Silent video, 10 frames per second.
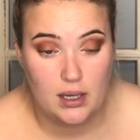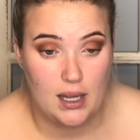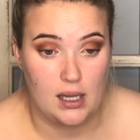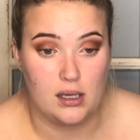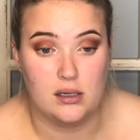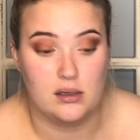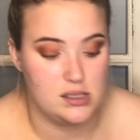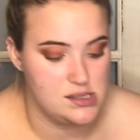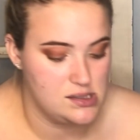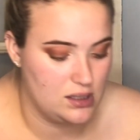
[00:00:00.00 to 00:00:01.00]
And
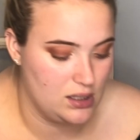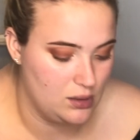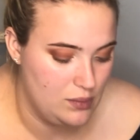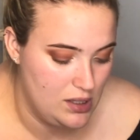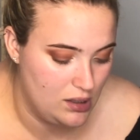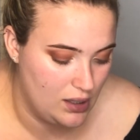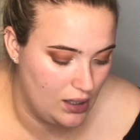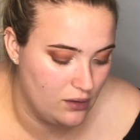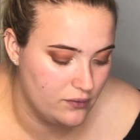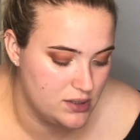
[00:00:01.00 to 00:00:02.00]
this is gonna be
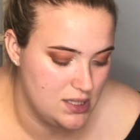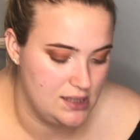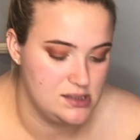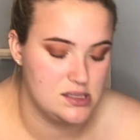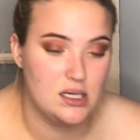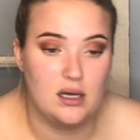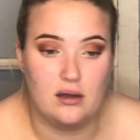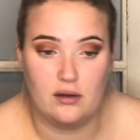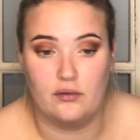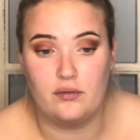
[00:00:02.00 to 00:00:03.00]
kind of a test
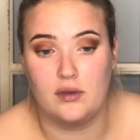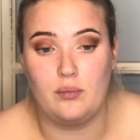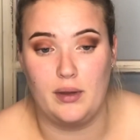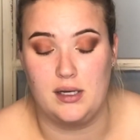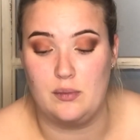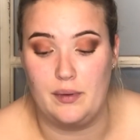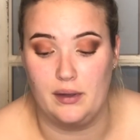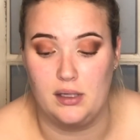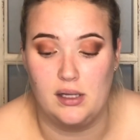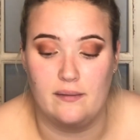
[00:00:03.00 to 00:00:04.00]
of the
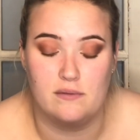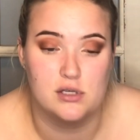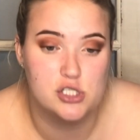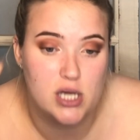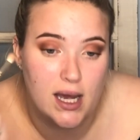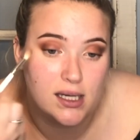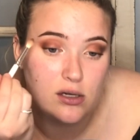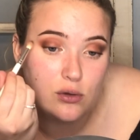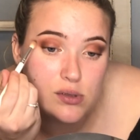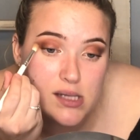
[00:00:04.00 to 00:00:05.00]
blendability of the
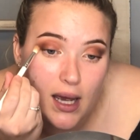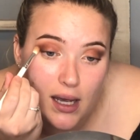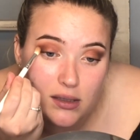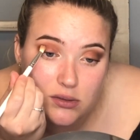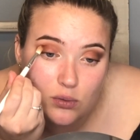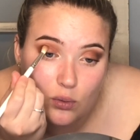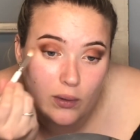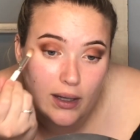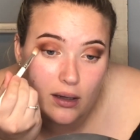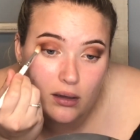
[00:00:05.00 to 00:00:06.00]
shadows as
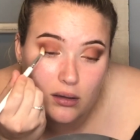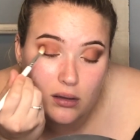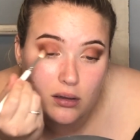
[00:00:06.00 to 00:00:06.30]
well,